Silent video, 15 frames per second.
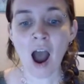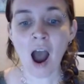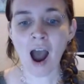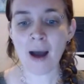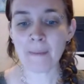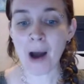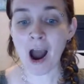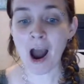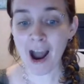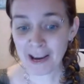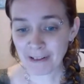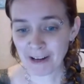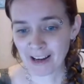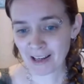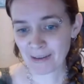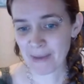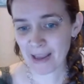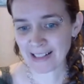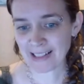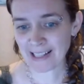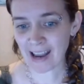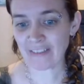I
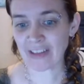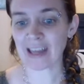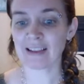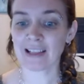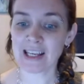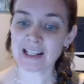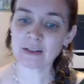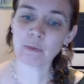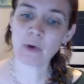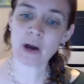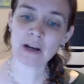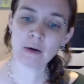recommend having at least one